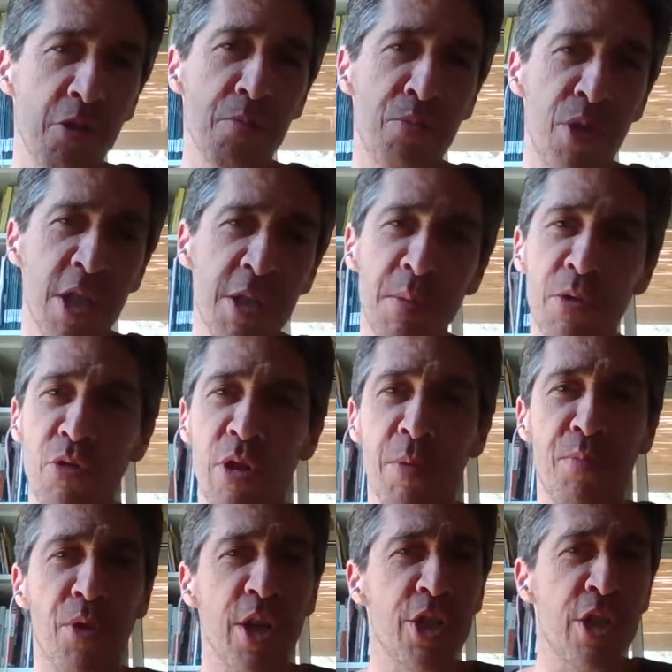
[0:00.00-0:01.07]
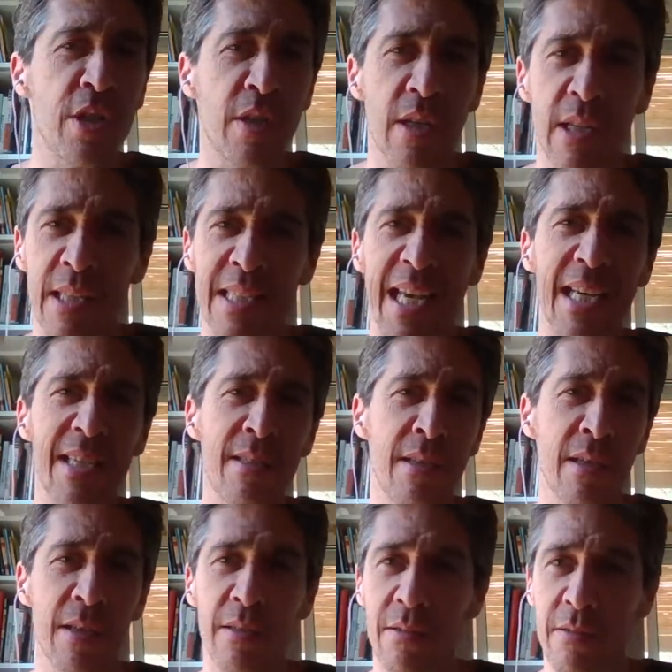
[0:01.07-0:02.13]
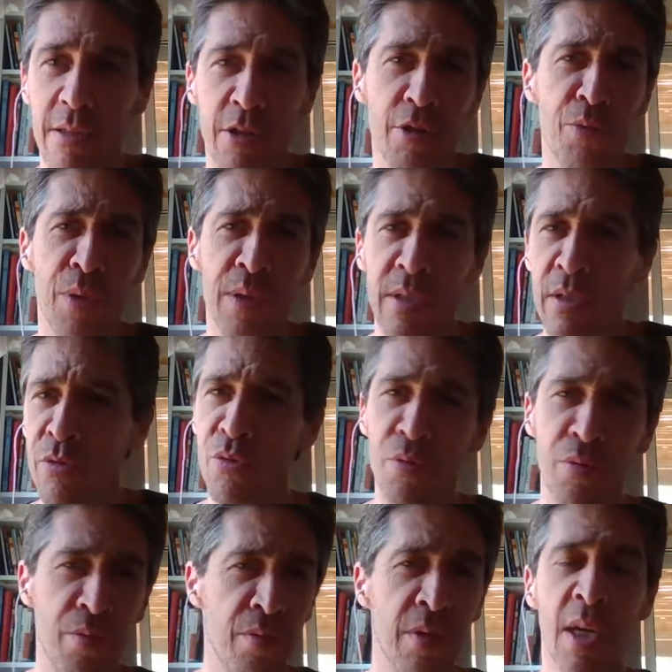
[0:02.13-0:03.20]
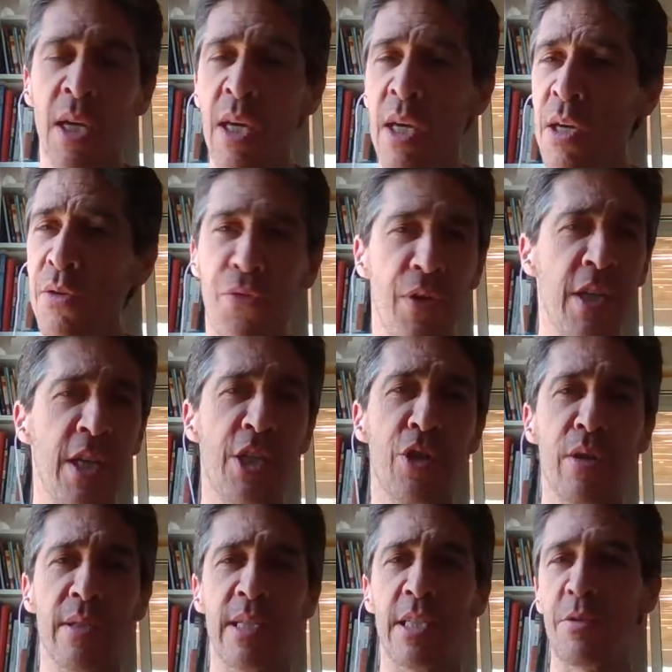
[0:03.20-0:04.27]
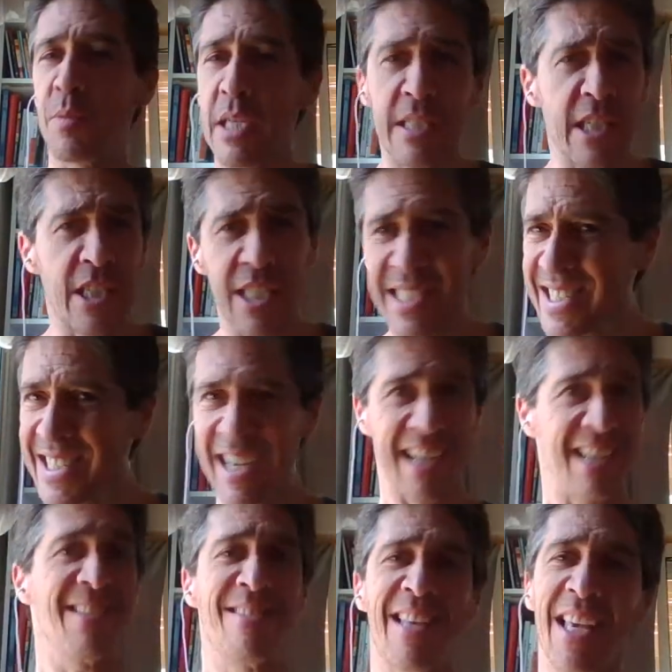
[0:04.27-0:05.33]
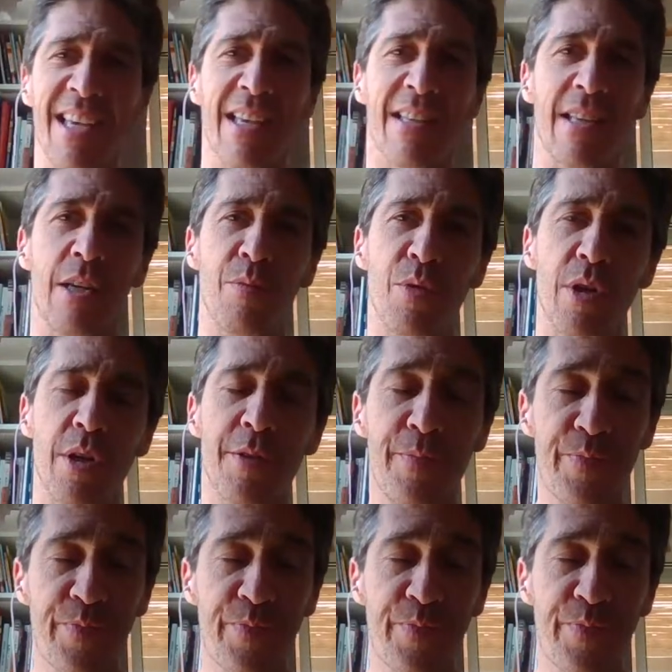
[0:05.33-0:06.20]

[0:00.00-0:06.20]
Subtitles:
brings me to depression and anxiety and want to finish all this because I just can't take it anymore.